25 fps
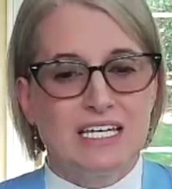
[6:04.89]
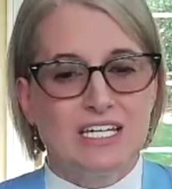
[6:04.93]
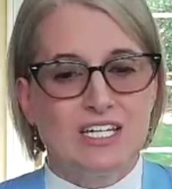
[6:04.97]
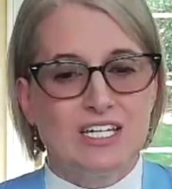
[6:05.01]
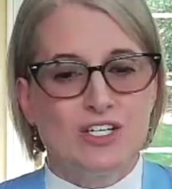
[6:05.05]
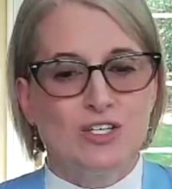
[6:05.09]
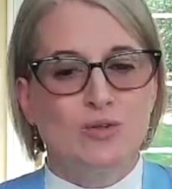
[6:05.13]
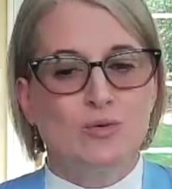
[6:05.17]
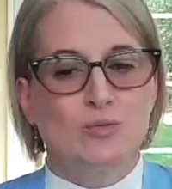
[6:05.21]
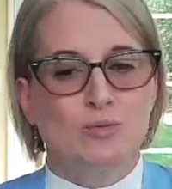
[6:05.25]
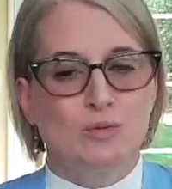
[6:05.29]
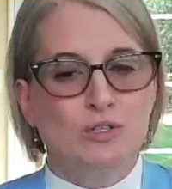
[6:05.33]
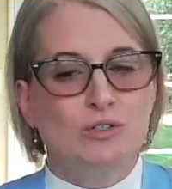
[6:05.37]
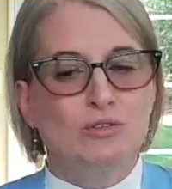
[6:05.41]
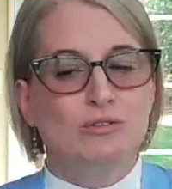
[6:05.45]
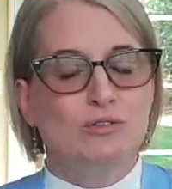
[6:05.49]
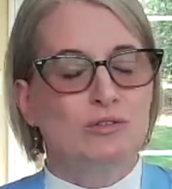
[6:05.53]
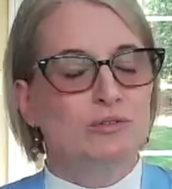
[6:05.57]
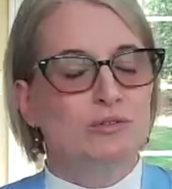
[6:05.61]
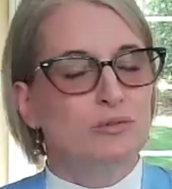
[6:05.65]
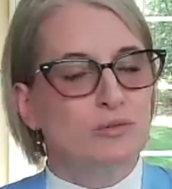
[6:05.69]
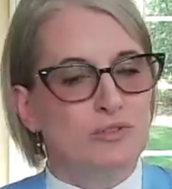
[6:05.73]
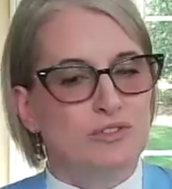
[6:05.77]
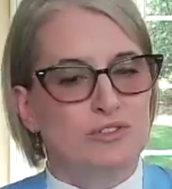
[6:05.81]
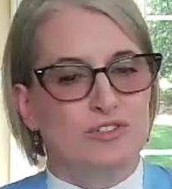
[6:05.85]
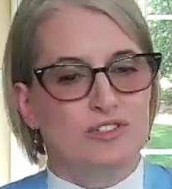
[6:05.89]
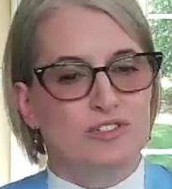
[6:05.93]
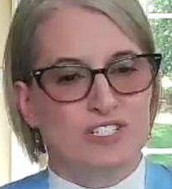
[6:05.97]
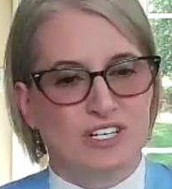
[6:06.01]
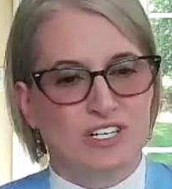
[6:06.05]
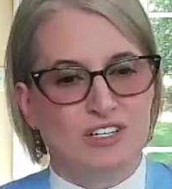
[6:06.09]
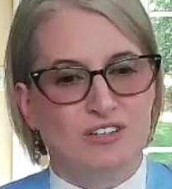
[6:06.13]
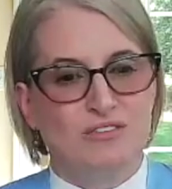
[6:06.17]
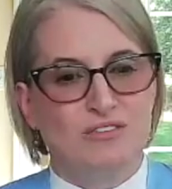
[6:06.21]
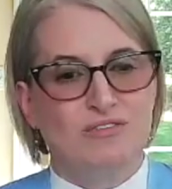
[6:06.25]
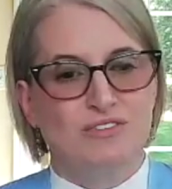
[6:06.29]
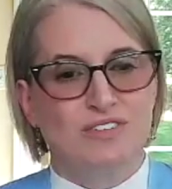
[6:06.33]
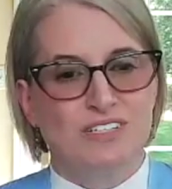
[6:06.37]
you will lose
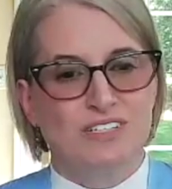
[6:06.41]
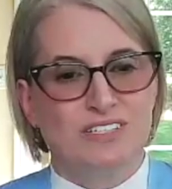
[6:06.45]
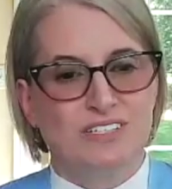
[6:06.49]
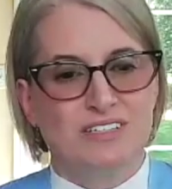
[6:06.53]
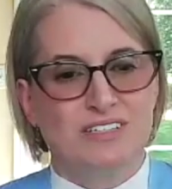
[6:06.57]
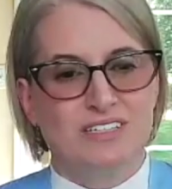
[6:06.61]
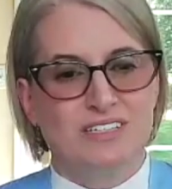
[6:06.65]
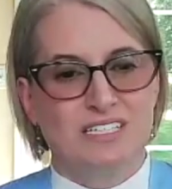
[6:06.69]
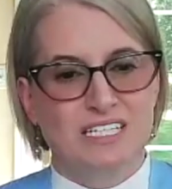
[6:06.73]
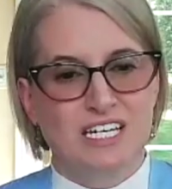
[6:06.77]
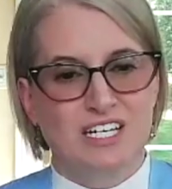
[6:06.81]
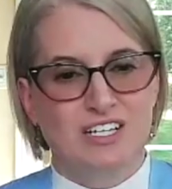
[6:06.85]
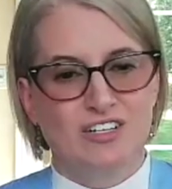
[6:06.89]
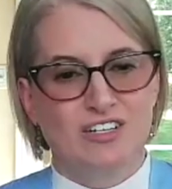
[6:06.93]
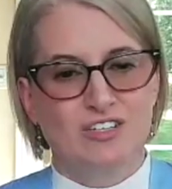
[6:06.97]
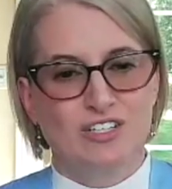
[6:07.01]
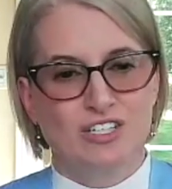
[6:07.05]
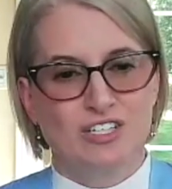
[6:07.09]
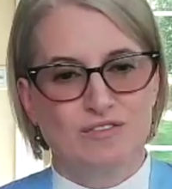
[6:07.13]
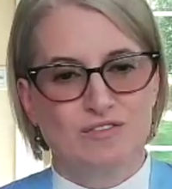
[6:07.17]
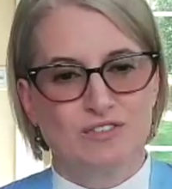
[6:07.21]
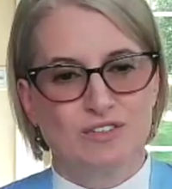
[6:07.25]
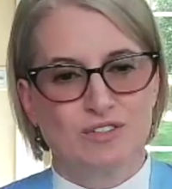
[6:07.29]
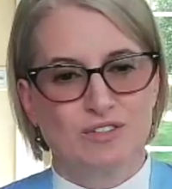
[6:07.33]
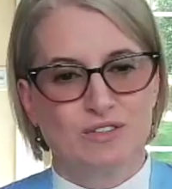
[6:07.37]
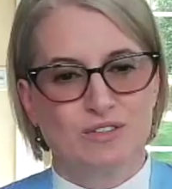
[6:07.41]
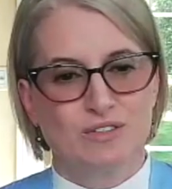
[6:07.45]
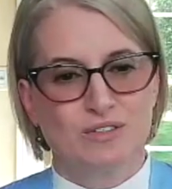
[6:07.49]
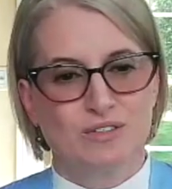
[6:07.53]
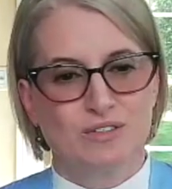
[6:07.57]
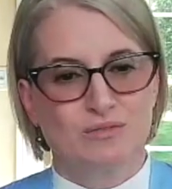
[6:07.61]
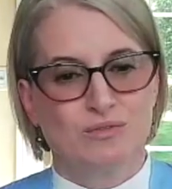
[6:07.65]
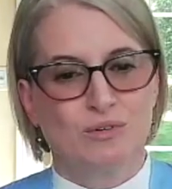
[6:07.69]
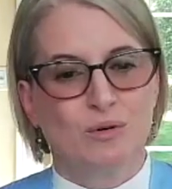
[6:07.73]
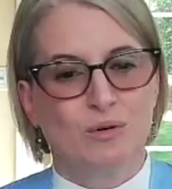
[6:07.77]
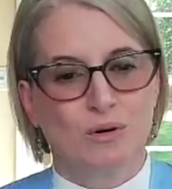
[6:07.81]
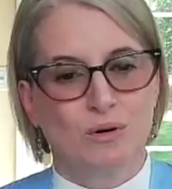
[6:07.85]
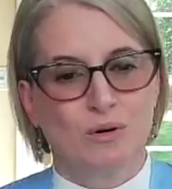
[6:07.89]
yourself in the caregiver
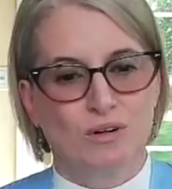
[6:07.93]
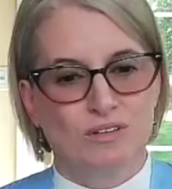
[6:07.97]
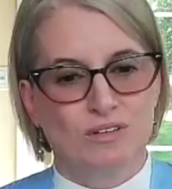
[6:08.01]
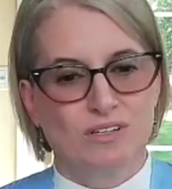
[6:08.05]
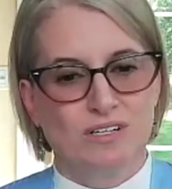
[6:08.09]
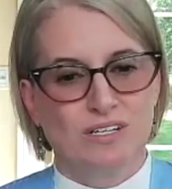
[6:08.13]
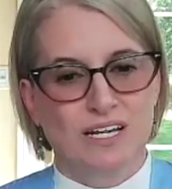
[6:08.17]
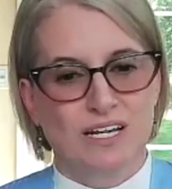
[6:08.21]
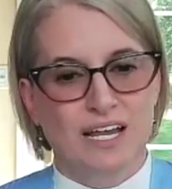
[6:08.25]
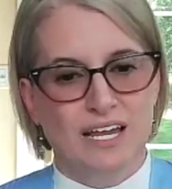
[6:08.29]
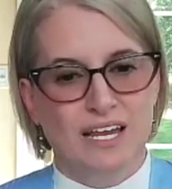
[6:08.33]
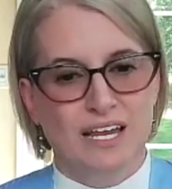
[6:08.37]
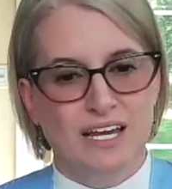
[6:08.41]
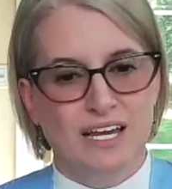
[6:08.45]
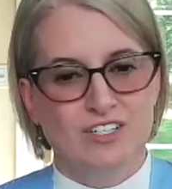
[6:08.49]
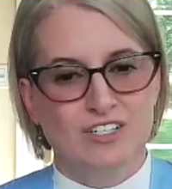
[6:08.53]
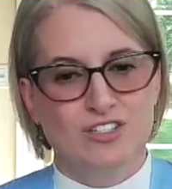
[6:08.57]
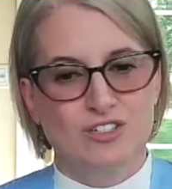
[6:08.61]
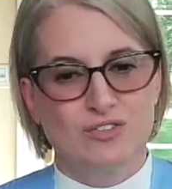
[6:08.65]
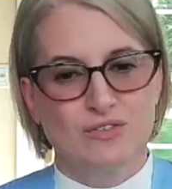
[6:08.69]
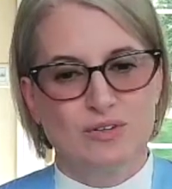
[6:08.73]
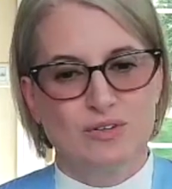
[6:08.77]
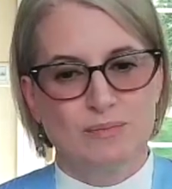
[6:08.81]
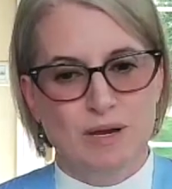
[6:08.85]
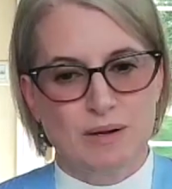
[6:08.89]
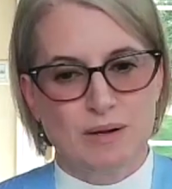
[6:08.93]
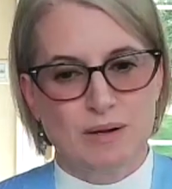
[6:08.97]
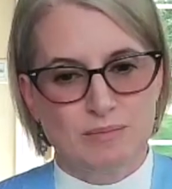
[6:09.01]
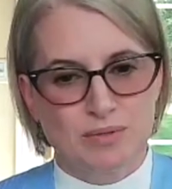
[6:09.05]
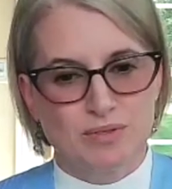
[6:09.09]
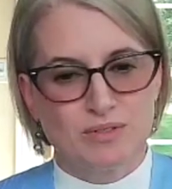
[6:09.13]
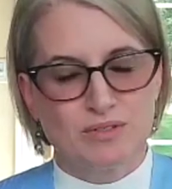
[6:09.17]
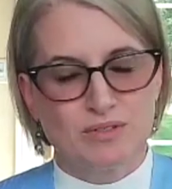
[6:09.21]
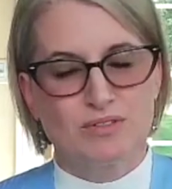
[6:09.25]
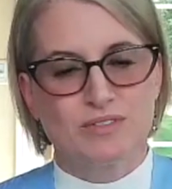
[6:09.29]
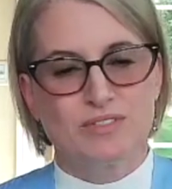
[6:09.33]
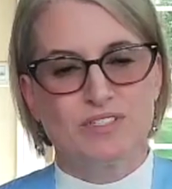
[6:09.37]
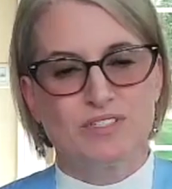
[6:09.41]
role, and to
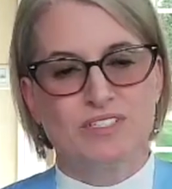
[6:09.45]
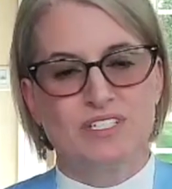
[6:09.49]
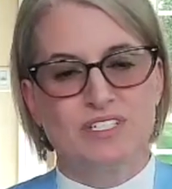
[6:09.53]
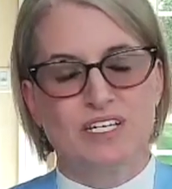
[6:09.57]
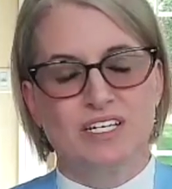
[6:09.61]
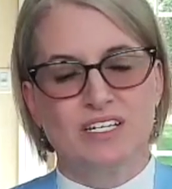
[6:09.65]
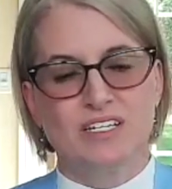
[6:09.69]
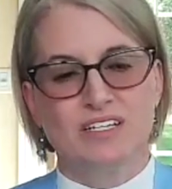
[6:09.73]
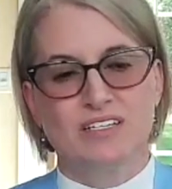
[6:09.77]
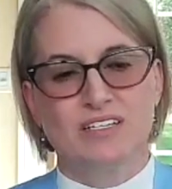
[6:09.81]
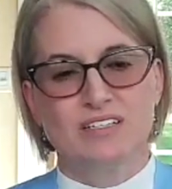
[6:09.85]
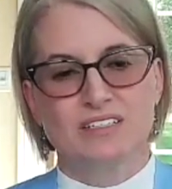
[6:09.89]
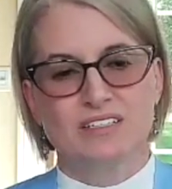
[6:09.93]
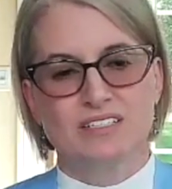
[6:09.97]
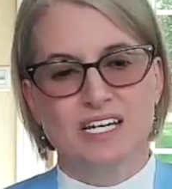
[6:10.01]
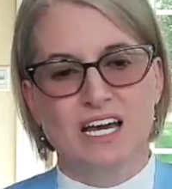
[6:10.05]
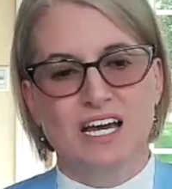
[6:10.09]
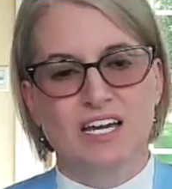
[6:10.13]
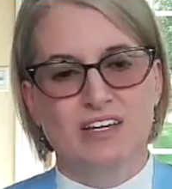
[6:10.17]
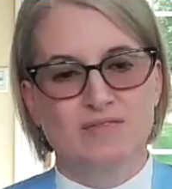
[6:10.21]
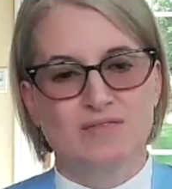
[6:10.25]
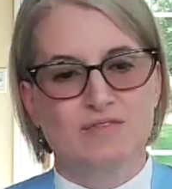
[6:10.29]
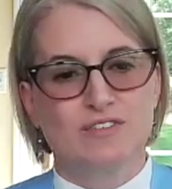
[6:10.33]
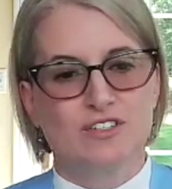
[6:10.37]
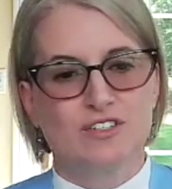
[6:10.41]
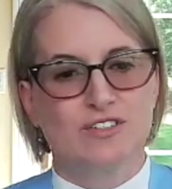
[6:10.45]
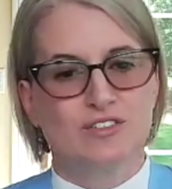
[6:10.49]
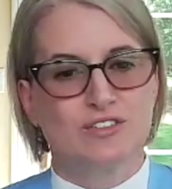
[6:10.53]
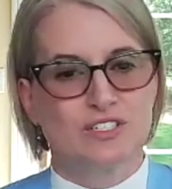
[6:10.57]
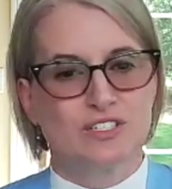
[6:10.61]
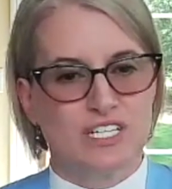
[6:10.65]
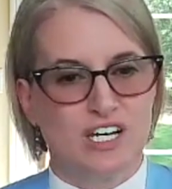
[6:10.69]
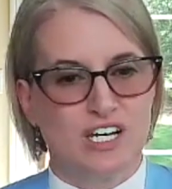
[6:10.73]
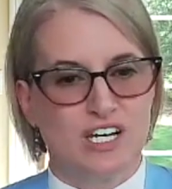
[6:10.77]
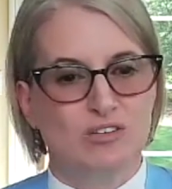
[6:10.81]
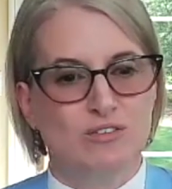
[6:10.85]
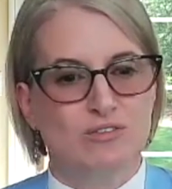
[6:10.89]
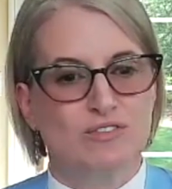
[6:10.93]
remember to take time for
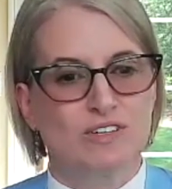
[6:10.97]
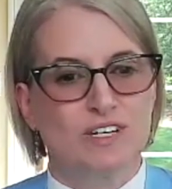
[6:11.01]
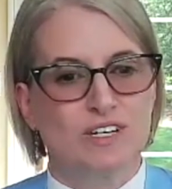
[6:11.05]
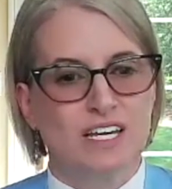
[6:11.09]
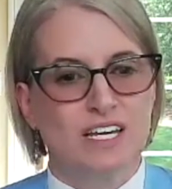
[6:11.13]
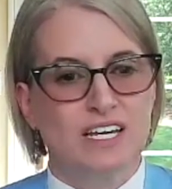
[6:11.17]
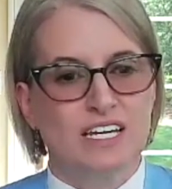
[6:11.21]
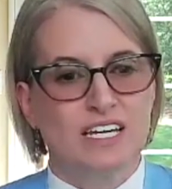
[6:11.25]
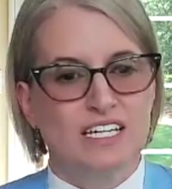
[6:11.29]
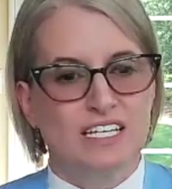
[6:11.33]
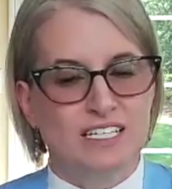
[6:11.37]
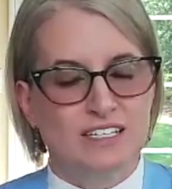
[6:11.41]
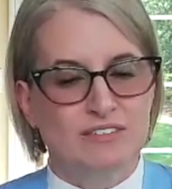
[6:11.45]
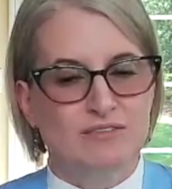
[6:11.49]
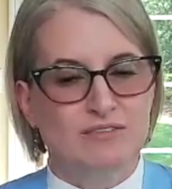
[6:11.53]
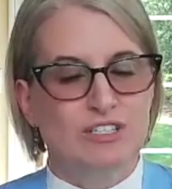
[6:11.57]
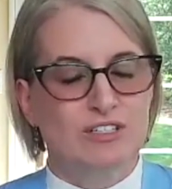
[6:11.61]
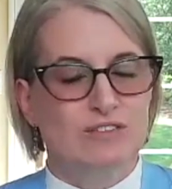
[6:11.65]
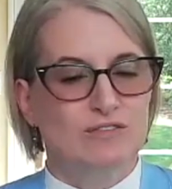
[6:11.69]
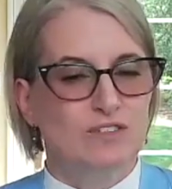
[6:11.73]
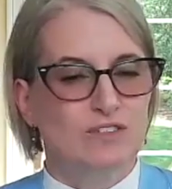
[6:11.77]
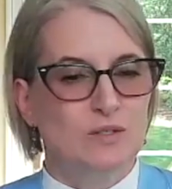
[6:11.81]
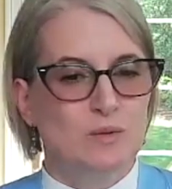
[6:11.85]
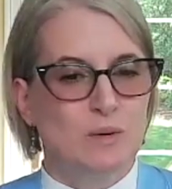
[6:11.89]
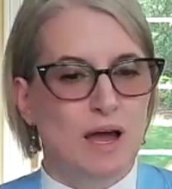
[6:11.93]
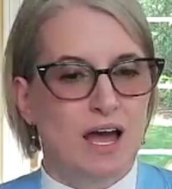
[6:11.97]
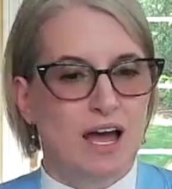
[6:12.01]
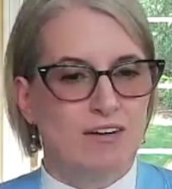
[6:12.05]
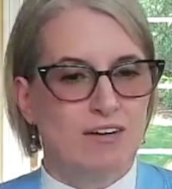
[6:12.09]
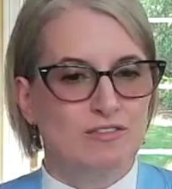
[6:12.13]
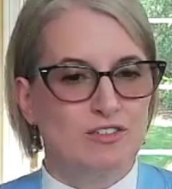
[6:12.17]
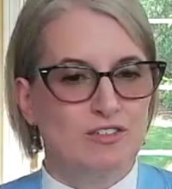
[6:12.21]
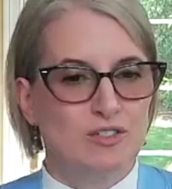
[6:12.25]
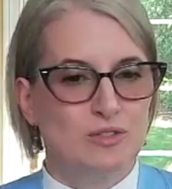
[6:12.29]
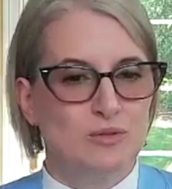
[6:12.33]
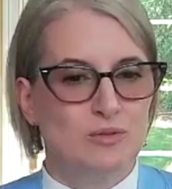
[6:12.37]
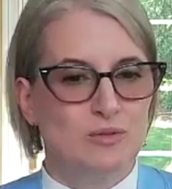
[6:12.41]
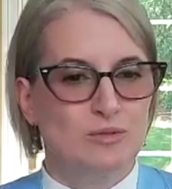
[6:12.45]
yourself, even if you have
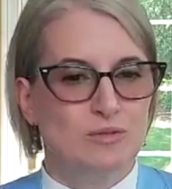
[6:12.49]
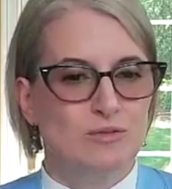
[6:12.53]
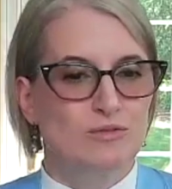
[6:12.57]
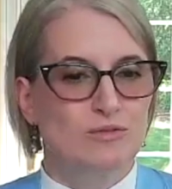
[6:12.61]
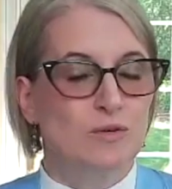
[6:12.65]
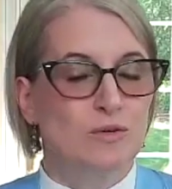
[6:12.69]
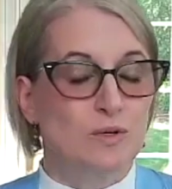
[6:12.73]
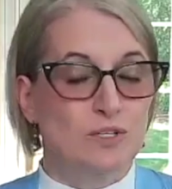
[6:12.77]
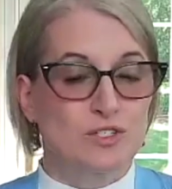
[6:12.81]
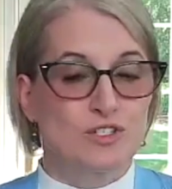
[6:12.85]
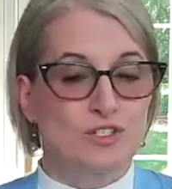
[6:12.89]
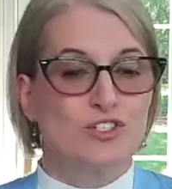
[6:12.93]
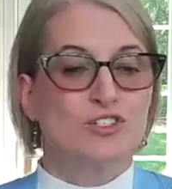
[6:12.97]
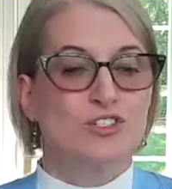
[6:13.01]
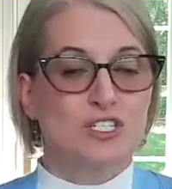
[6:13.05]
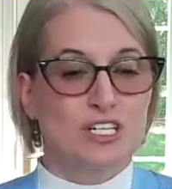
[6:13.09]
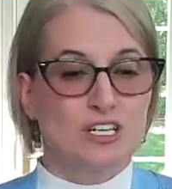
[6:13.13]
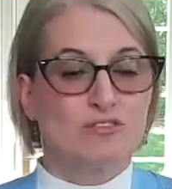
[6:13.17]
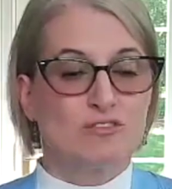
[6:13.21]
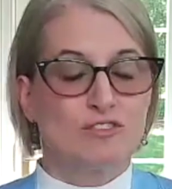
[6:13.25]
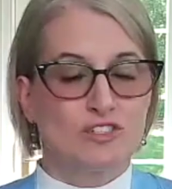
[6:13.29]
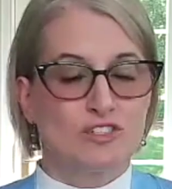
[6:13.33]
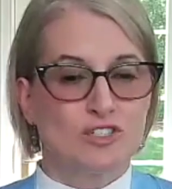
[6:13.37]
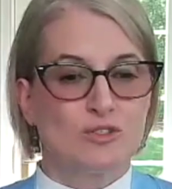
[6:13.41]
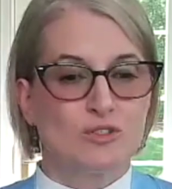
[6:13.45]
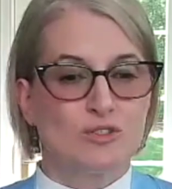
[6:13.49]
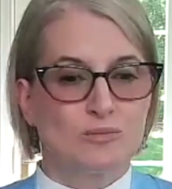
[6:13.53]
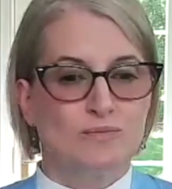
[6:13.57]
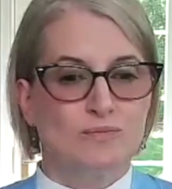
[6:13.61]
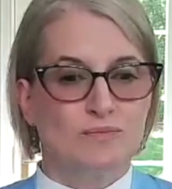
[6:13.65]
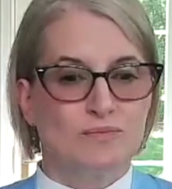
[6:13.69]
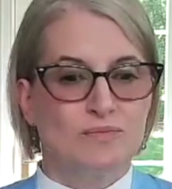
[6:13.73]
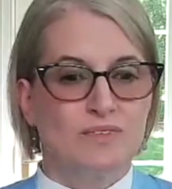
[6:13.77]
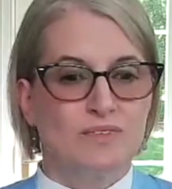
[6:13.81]
to force yourself to.